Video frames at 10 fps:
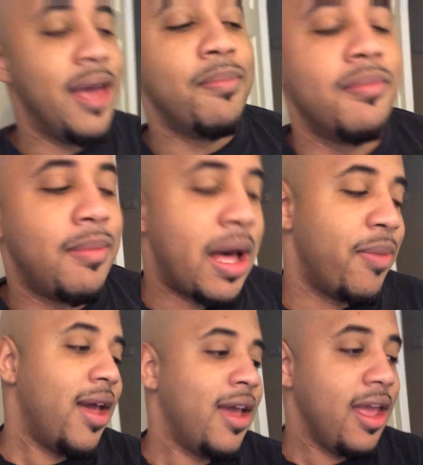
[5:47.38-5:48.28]
Man, my
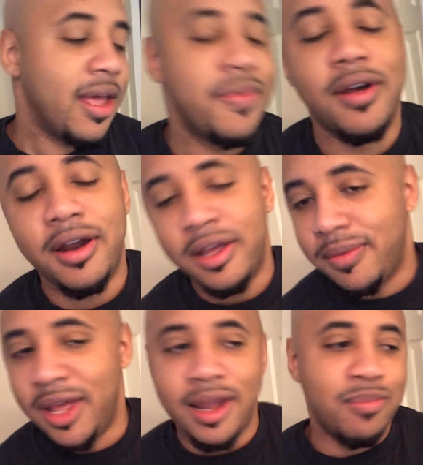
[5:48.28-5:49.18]
bad, Hank. I'm
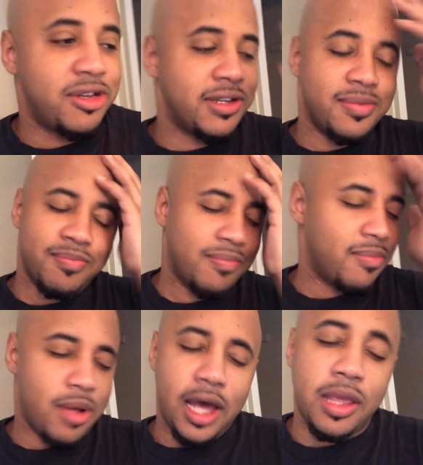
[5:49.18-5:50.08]
sorry, man. I'm just
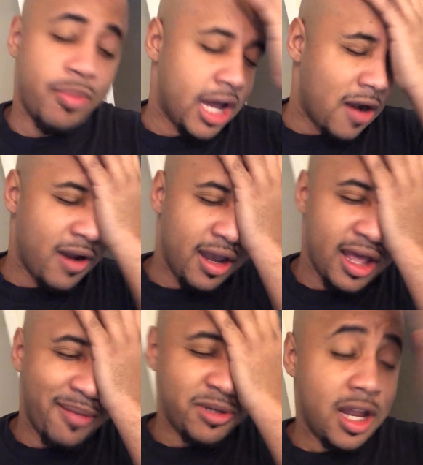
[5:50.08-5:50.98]
occupied right
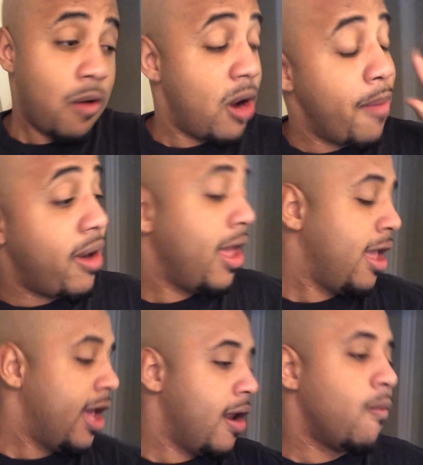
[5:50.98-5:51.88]
now. I'm trying to wrap my
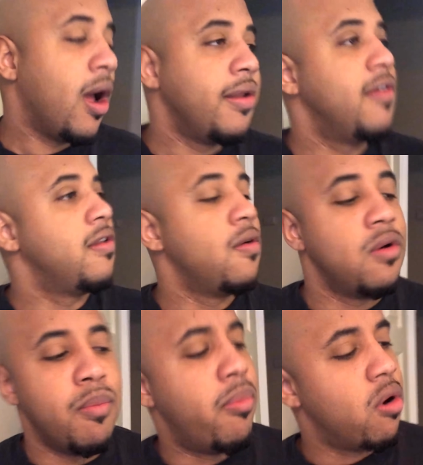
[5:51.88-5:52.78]
head around these
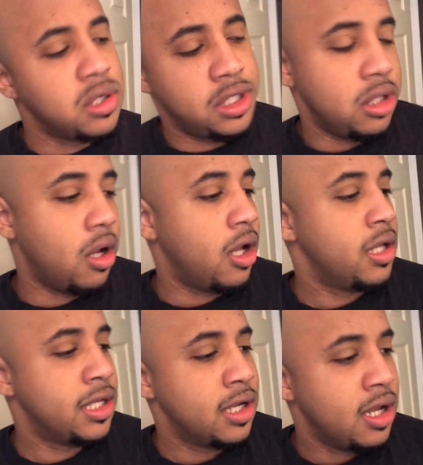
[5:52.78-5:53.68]
new abortion
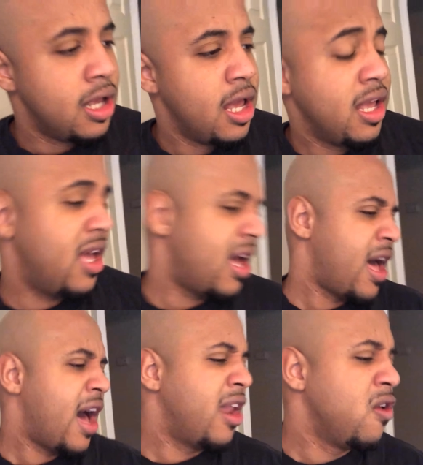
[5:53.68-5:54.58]
laws.
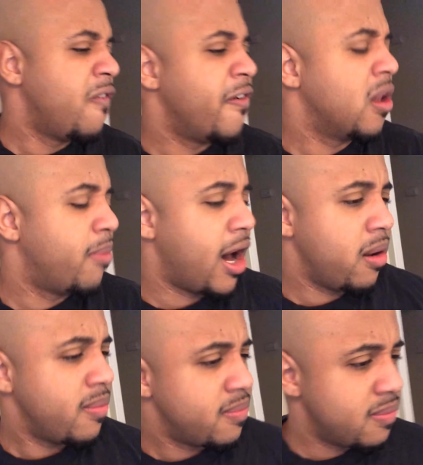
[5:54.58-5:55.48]
How do you feel
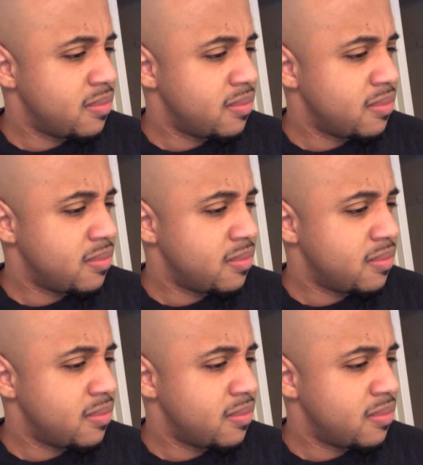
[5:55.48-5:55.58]
about them?